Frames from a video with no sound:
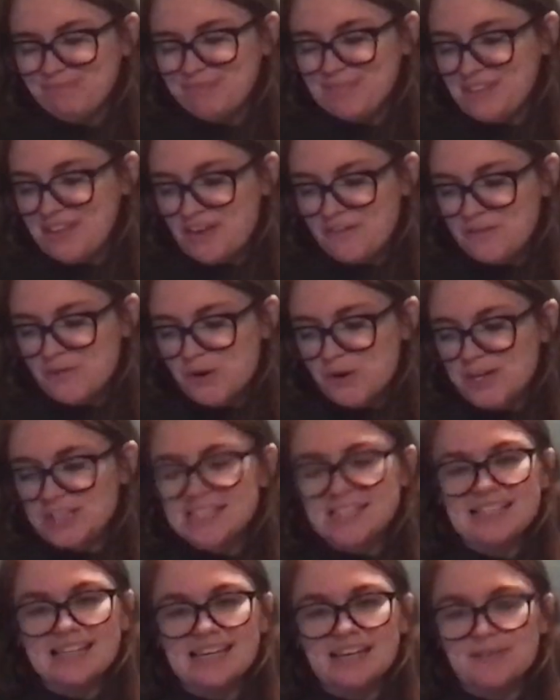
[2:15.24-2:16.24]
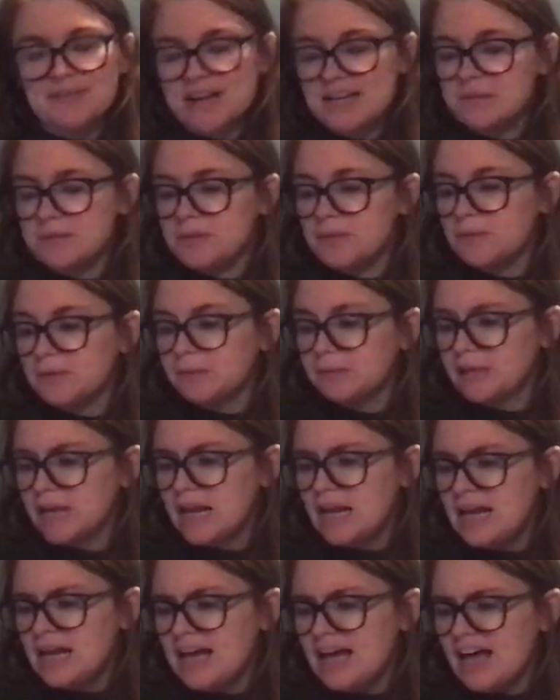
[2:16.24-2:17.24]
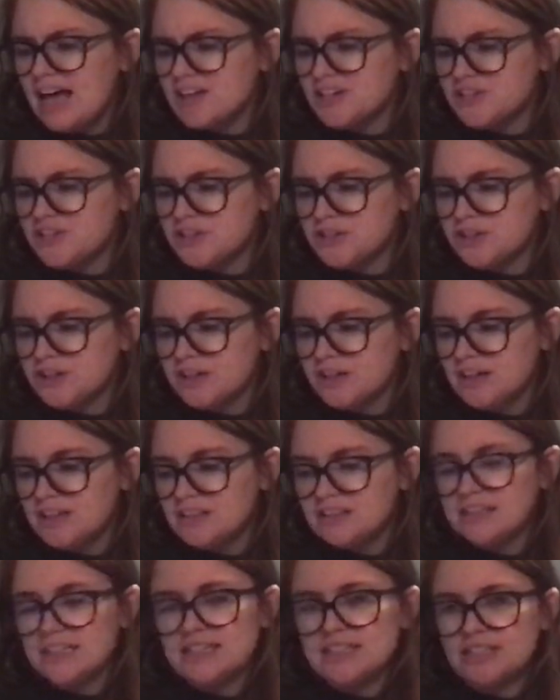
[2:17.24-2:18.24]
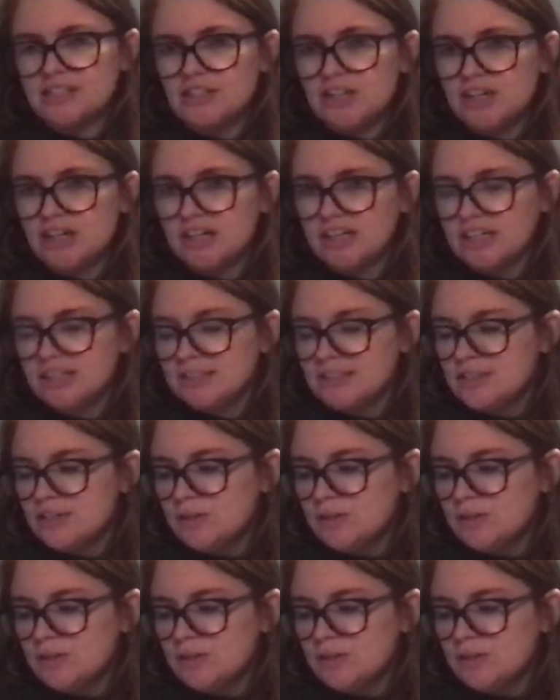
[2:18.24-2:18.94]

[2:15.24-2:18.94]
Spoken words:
Of course, the second one had to be the weird one. A stir or a star